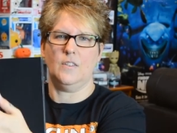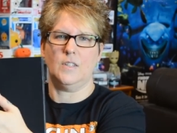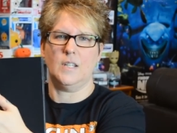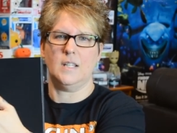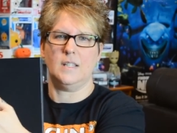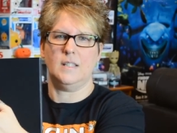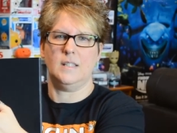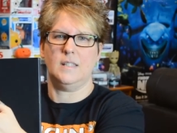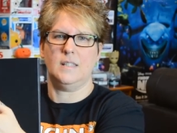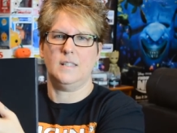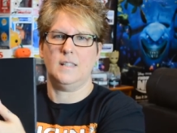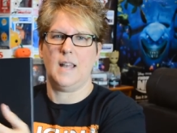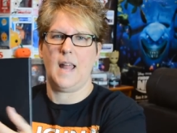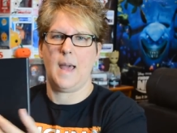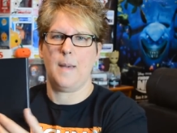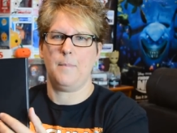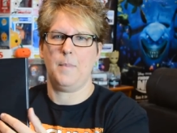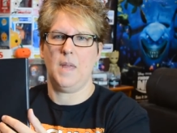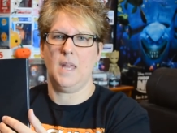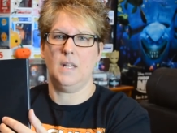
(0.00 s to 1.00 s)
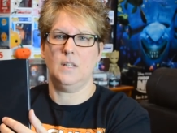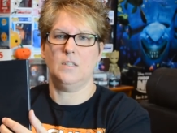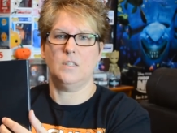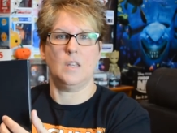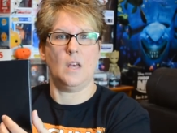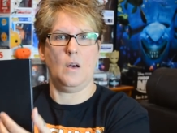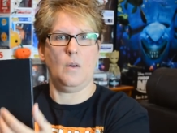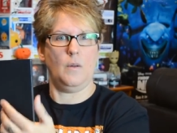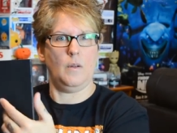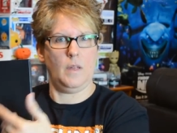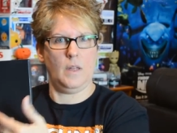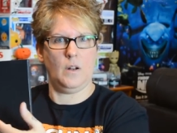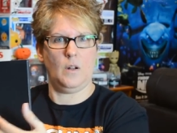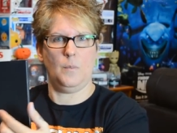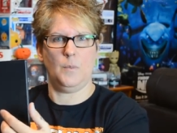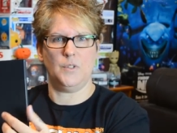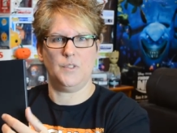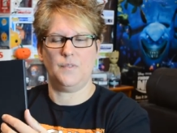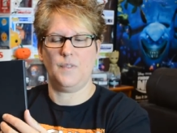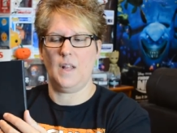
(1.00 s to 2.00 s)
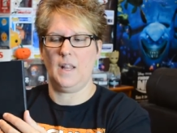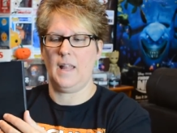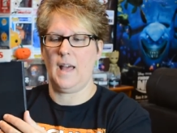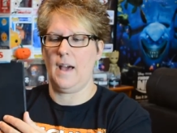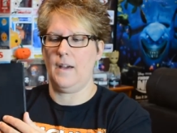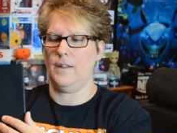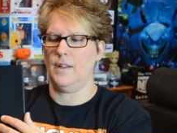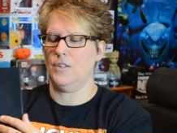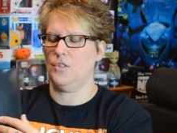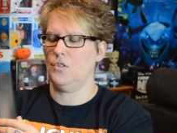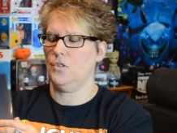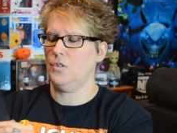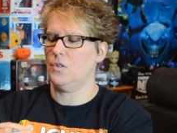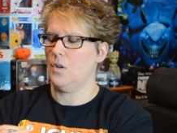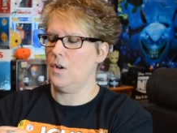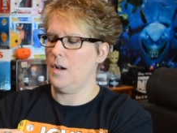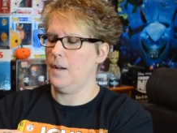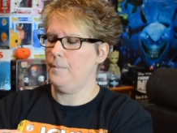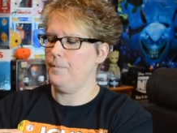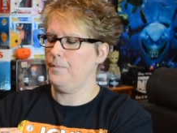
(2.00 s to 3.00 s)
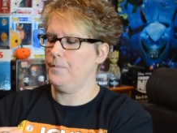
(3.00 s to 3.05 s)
It doesn't snap in, so it almost fell out, as you saw.